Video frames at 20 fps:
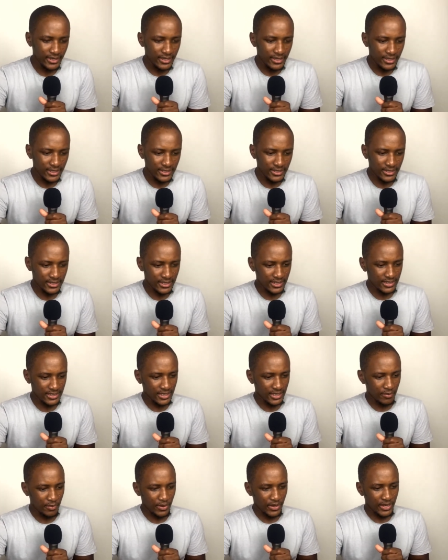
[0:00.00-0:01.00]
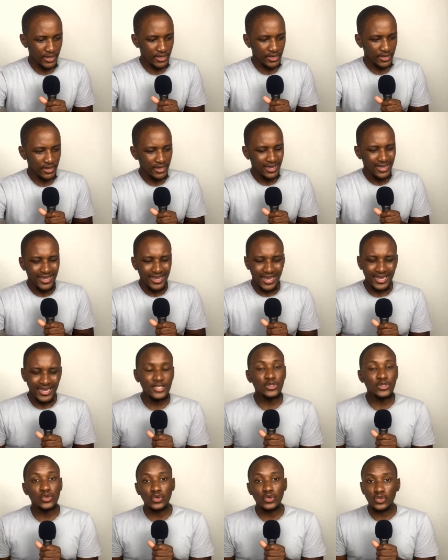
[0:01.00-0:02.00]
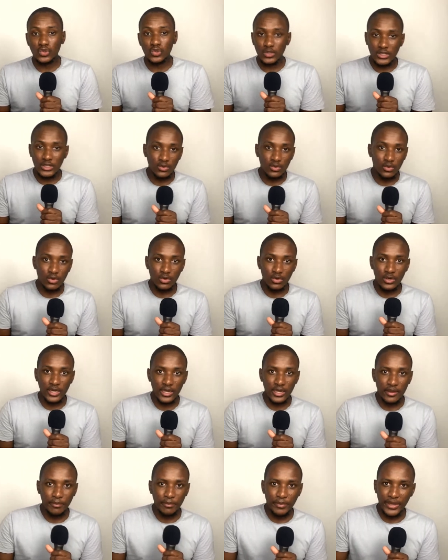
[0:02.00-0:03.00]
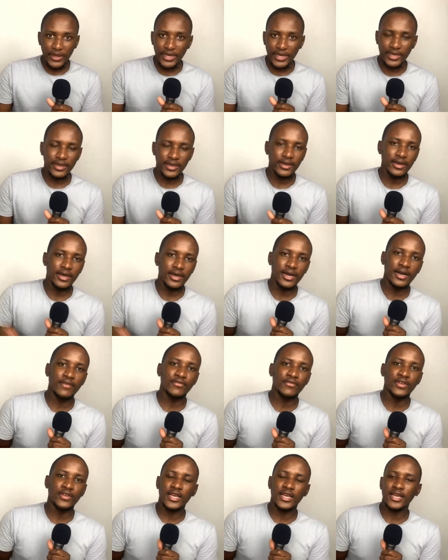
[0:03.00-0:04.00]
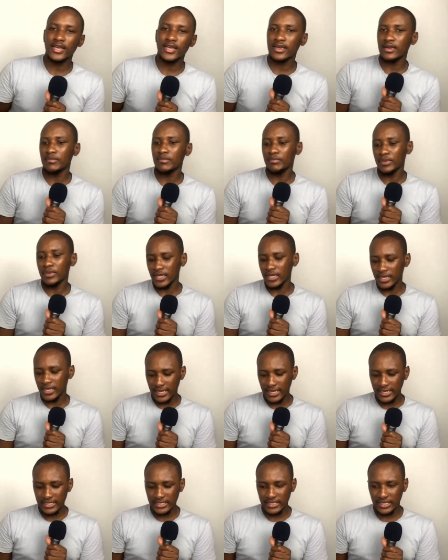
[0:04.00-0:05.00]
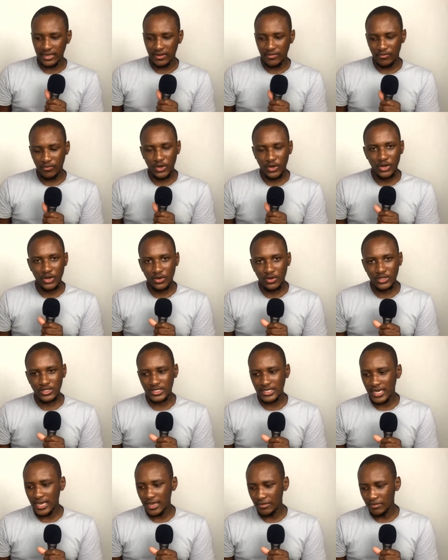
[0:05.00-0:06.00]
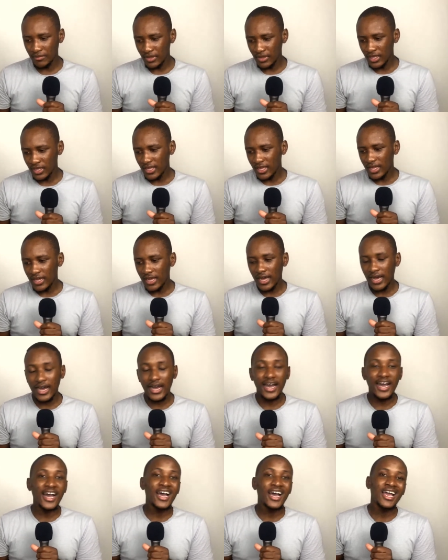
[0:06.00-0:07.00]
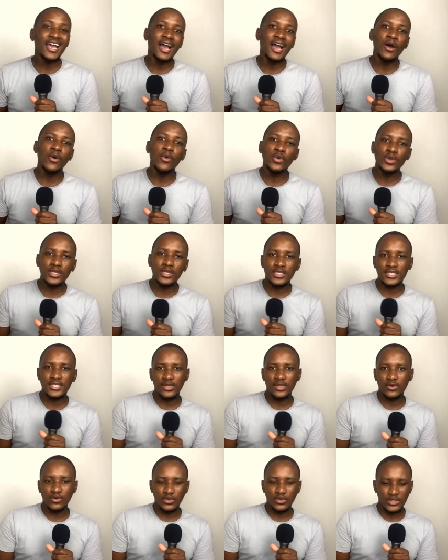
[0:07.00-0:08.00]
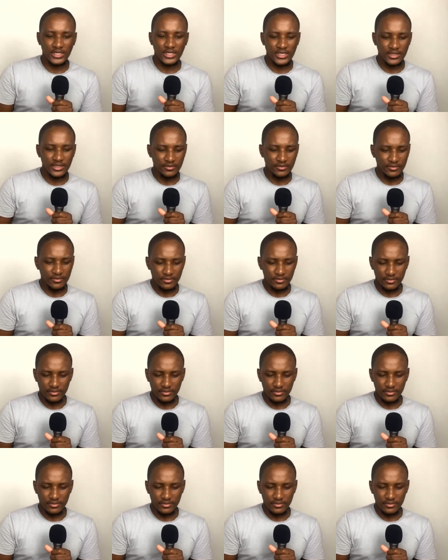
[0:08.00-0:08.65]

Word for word: these things happen. And it's good to see Ukhune back after being injured for a long time. I, uh, I, I will say, thing.